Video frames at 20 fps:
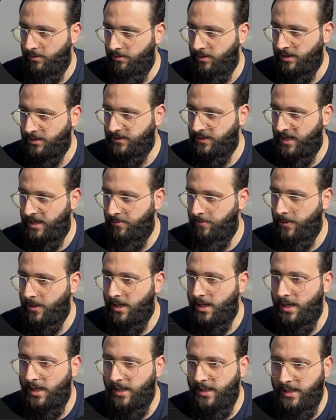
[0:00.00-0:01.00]
That's the
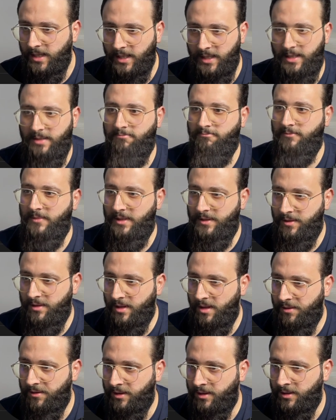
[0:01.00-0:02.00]
API.
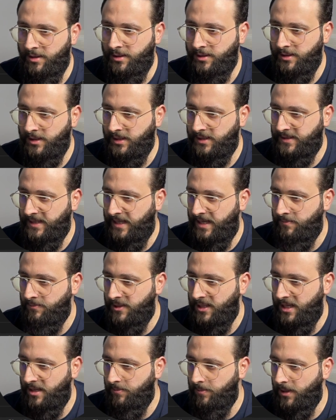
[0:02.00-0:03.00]
Nothing in it. It's an
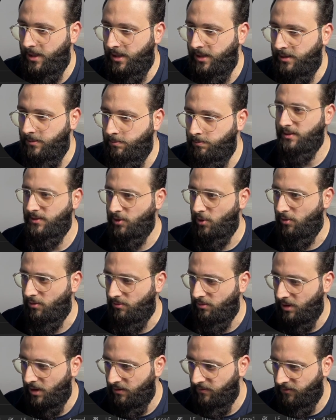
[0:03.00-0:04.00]
empty API. So
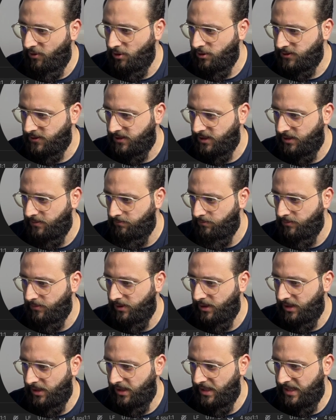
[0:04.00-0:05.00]
first,
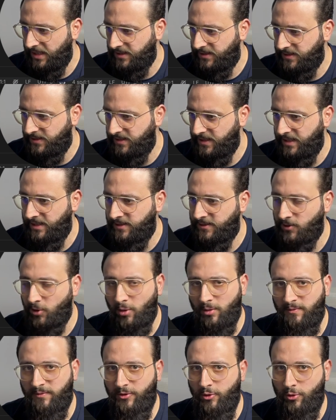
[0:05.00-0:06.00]
let's
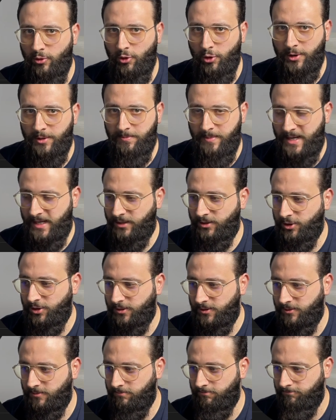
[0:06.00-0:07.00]
install few NuGet
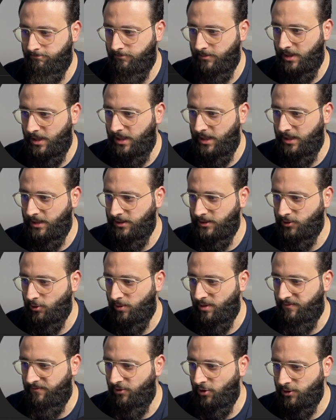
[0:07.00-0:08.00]
packages.
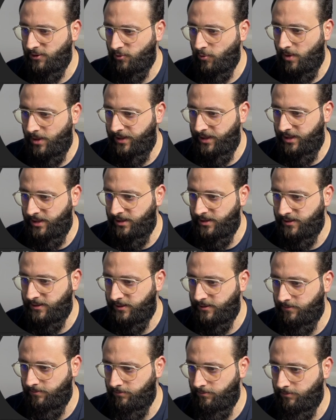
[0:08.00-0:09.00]
So the first one
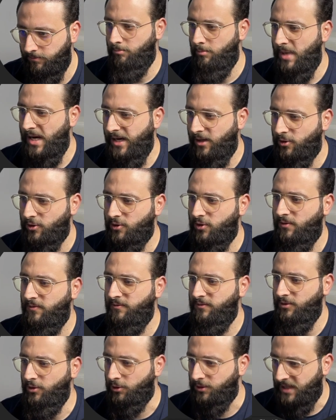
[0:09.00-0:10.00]
is
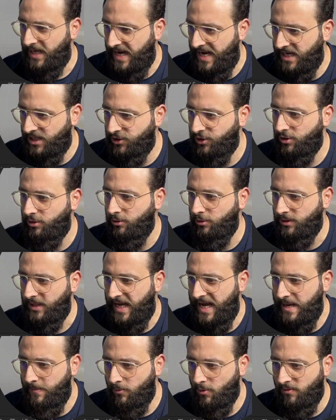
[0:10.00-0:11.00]

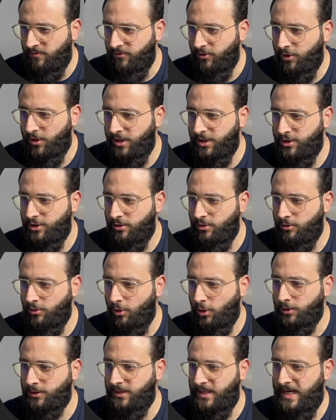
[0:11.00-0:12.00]

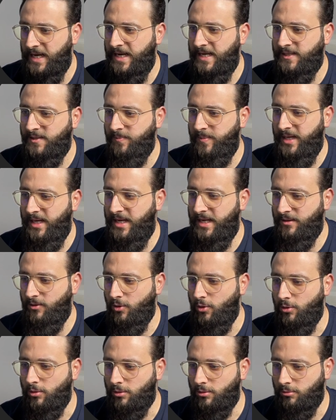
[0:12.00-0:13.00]

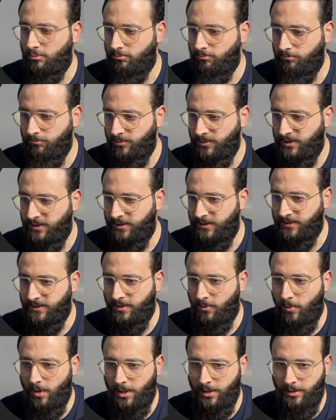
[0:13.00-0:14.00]
Microsoft.Azure.AppConfiguration.AspNetCore. This is
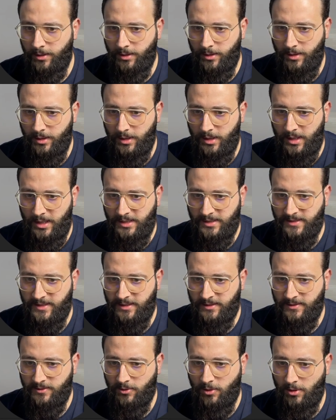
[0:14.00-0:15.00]
the one. Let's
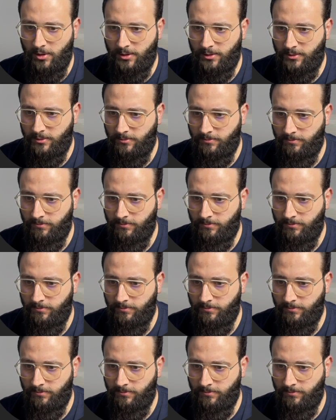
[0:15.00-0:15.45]
install it.